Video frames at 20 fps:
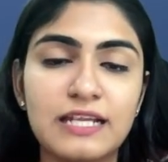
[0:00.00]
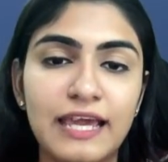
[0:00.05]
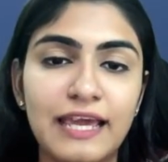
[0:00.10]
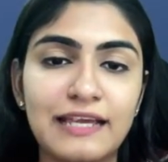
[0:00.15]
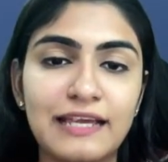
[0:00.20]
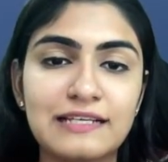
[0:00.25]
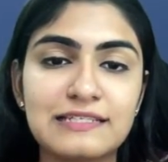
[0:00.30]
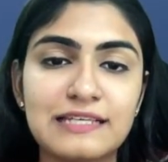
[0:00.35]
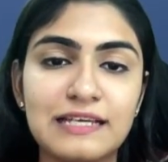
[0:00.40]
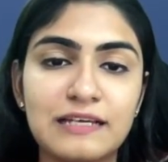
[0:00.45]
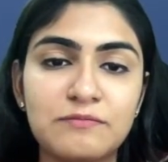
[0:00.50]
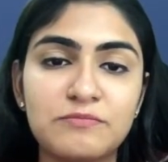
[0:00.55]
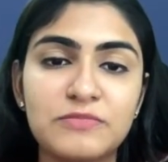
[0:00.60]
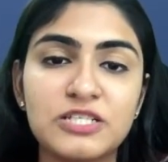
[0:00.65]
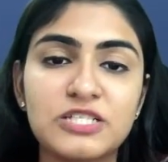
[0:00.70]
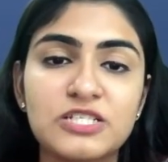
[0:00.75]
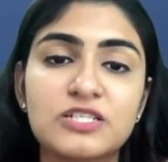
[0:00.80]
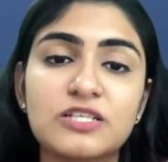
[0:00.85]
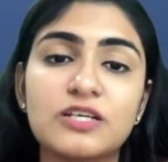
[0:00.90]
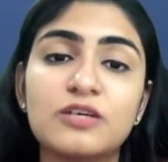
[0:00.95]
X and
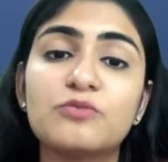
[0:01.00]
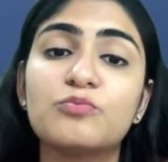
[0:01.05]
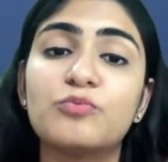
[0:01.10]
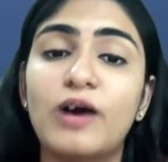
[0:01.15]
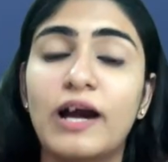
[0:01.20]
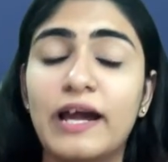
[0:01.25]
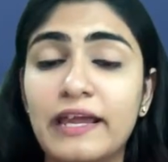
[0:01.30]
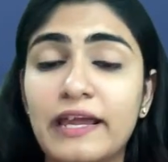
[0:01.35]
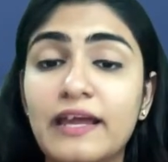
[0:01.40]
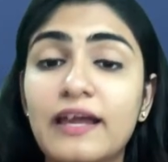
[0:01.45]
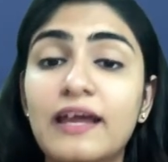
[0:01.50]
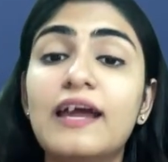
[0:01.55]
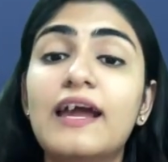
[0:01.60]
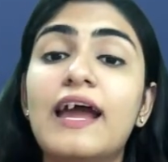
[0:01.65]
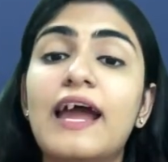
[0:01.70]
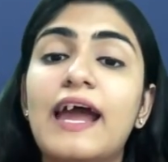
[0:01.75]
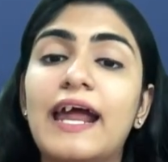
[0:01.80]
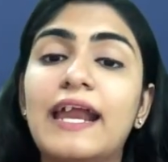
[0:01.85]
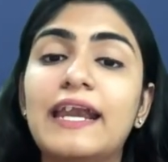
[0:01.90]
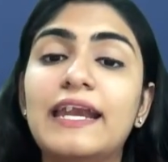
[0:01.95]
Mr. Y,
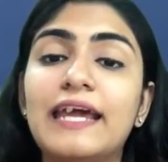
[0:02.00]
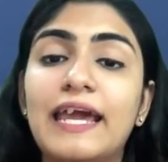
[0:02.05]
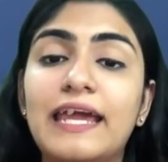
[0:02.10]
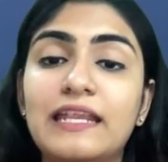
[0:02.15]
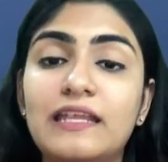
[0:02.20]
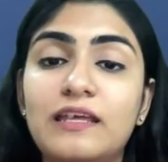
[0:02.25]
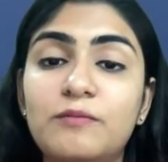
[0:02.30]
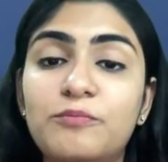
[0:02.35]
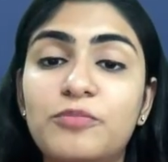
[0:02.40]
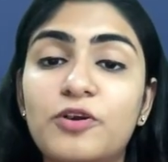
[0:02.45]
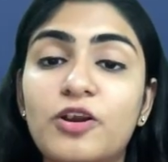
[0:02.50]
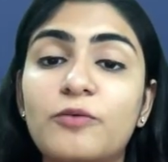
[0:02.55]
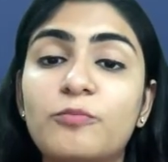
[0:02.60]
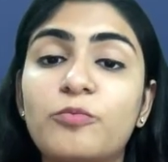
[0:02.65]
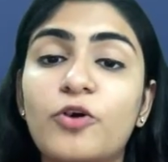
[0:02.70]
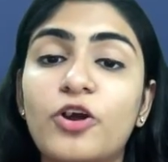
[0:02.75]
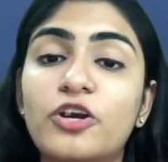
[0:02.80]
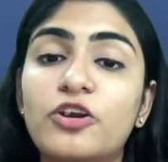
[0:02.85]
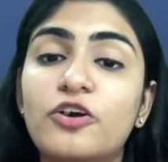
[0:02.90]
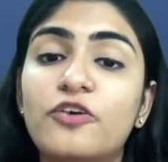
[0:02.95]
at any
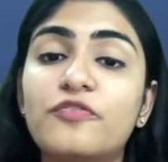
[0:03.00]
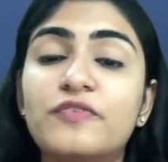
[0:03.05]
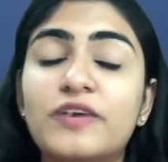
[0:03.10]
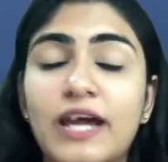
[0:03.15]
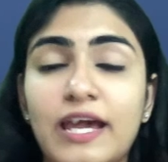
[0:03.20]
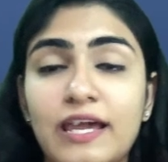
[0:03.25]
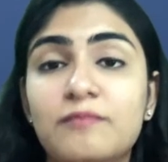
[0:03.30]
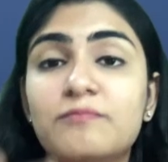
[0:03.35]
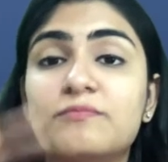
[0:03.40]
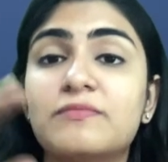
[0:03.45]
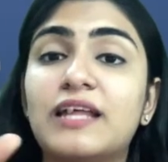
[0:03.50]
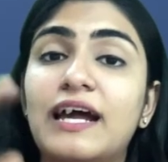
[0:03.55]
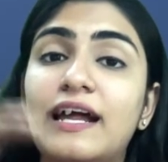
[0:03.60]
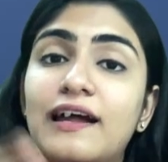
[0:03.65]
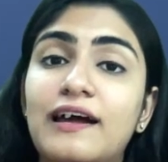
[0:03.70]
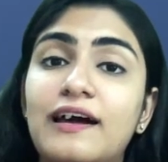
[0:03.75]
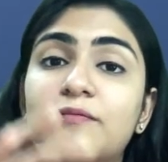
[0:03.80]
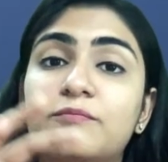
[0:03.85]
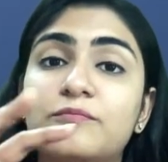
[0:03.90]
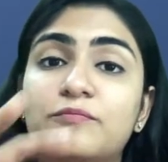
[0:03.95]
point of time
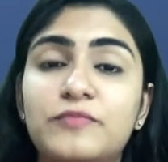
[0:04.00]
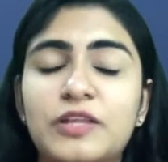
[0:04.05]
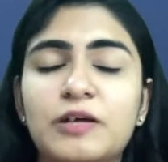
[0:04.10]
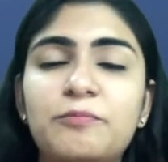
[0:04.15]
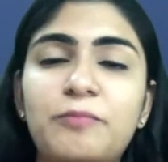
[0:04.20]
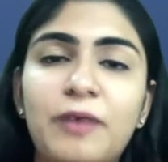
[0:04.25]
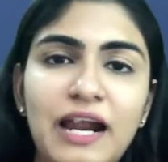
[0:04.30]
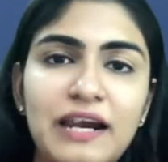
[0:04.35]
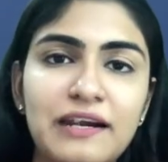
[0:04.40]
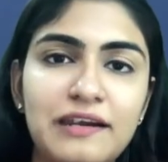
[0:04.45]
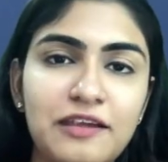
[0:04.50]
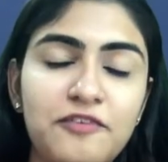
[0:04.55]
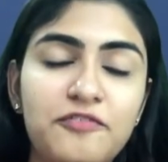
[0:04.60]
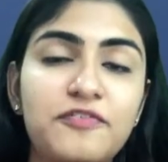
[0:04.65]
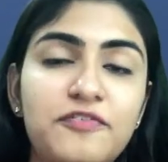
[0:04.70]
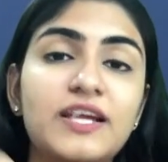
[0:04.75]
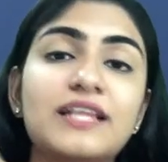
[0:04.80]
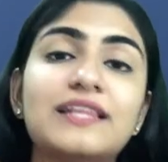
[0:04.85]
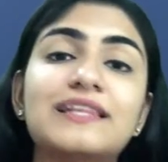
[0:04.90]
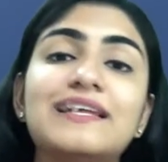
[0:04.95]
that the party
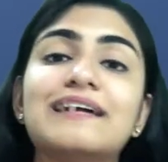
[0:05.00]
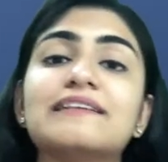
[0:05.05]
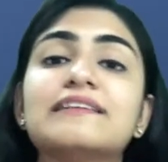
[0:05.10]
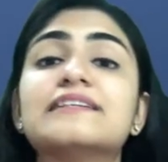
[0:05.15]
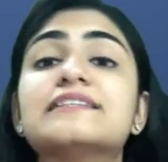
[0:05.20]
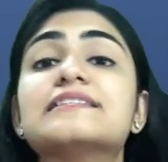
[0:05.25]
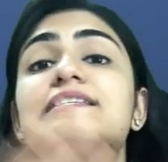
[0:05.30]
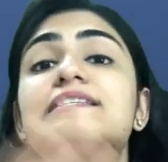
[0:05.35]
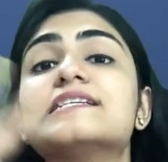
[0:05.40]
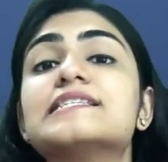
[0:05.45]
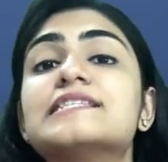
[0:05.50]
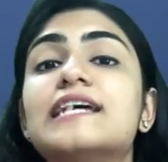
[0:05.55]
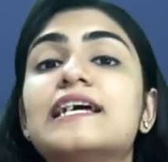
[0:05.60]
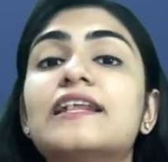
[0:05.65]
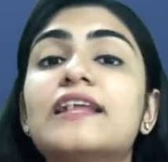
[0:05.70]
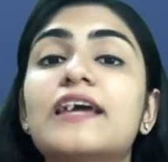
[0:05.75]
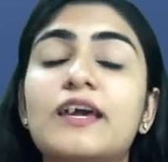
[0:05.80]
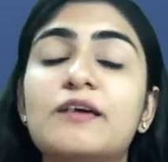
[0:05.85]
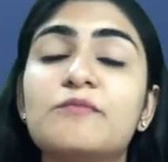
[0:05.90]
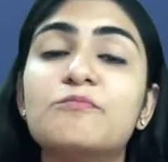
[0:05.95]
feel that this is an
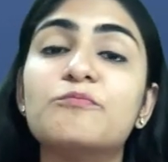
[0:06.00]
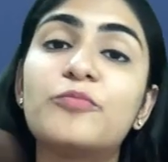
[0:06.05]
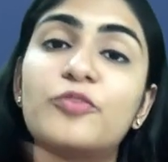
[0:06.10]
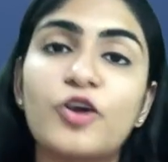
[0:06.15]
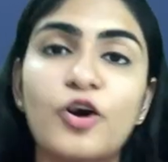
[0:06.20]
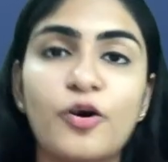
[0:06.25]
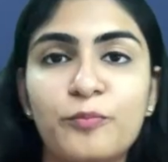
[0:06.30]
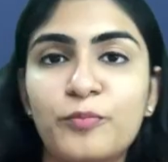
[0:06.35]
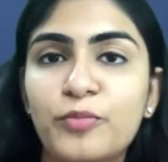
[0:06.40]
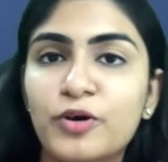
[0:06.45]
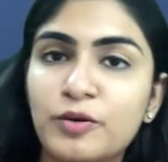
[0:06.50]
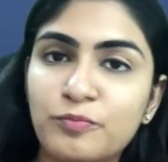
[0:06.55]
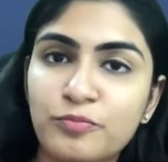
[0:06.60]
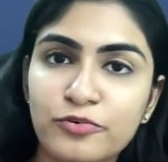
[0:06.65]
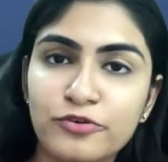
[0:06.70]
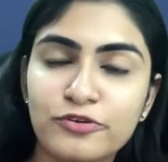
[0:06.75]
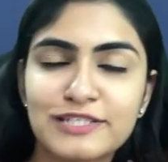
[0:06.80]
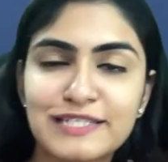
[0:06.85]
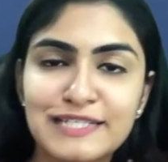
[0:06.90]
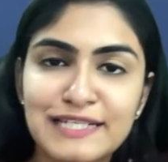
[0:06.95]
improper
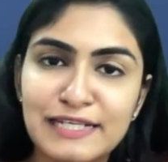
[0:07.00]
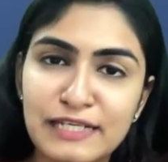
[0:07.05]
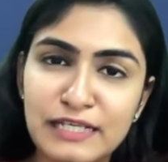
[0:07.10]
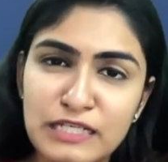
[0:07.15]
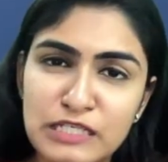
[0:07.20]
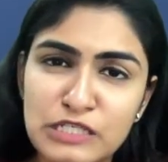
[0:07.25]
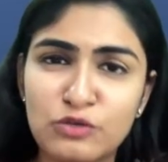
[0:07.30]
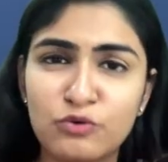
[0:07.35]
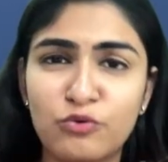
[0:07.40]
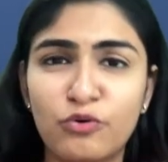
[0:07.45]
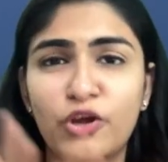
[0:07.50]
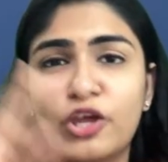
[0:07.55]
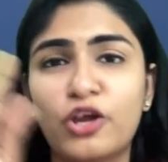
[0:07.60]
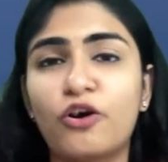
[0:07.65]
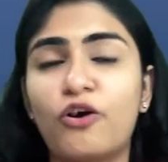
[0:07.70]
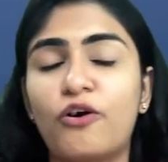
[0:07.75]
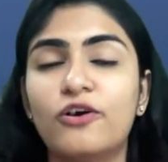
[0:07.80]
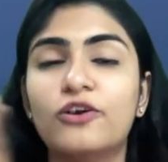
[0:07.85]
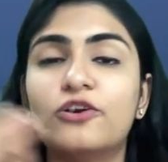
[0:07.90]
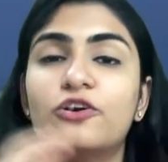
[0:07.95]
proceedings going
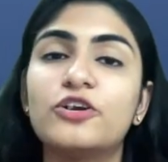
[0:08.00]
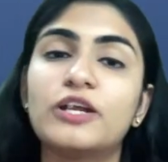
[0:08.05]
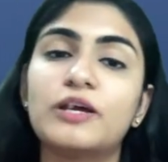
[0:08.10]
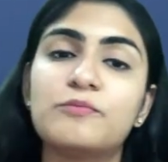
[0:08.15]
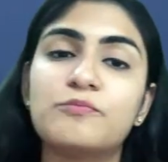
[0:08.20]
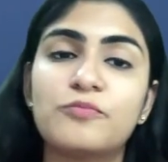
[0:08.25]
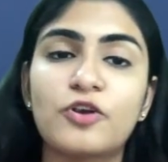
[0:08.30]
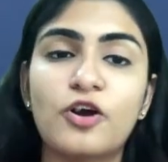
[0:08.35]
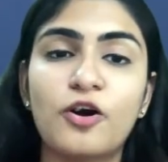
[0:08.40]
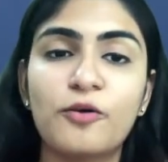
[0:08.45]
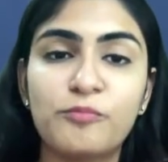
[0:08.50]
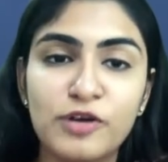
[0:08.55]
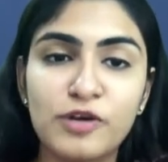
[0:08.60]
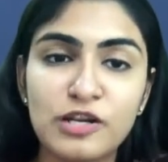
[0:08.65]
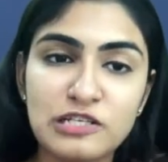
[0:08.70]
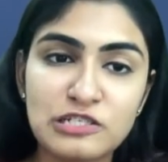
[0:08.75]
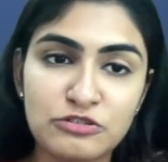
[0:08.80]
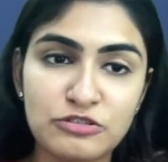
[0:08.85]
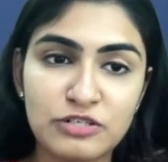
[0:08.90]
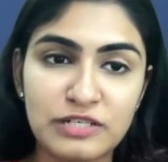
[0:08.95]
on, or improper
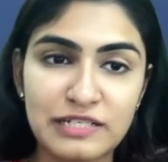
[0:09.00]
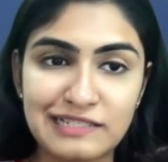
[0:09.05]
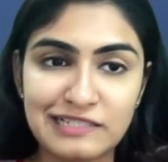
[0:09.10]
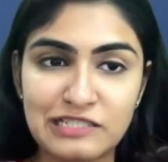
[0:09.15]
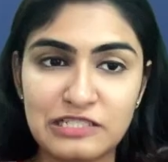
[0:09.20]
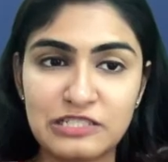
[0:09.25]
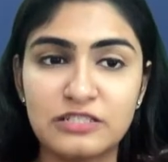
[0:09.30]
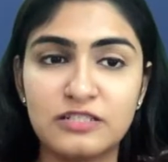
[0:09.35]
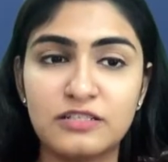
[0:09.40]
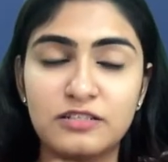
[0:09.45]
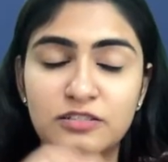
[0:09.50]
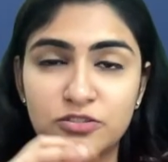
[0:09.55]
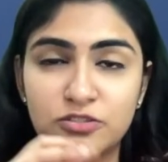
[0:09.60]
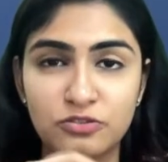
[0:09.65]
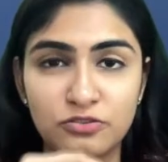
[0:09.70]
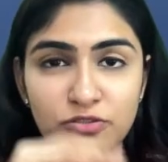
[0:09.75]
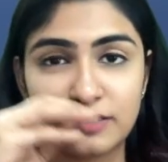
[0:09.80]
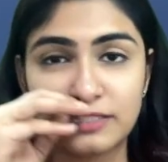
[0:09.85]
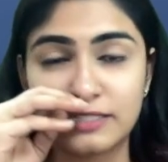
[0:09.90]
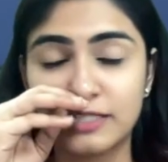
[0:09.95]

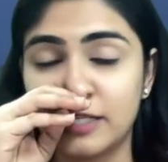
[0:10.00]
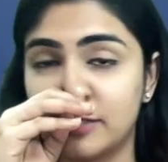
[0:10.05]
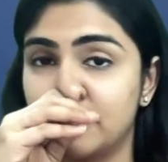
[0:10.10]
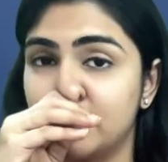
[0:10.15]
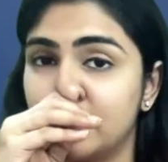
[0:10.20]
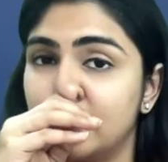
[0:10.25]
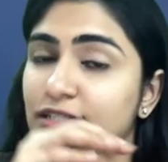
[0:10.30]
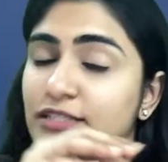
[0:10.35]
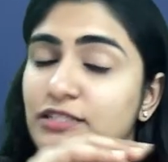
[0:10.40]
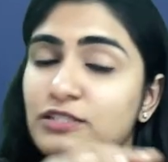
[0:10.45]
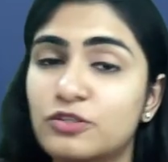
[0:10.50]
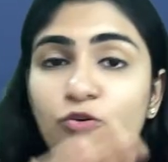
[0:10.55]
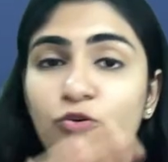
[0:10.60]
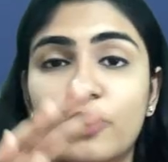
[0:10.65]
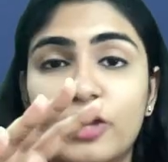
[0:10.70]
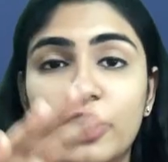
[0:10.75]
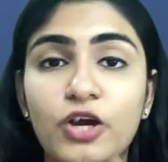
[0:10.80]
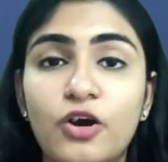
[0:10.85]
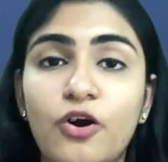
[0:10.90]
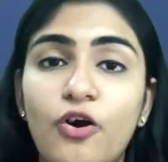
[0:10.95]
jurisdiction is
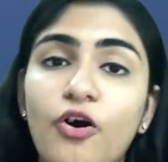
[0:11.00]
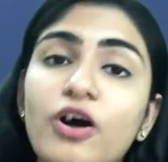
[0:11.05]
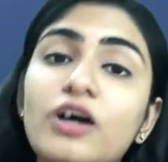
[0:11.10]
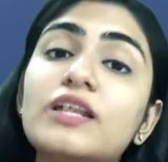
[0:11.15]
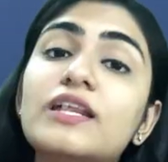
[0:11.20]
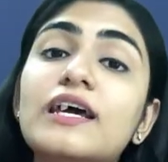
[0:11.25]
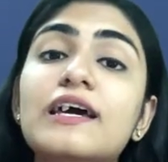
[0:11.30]
going on,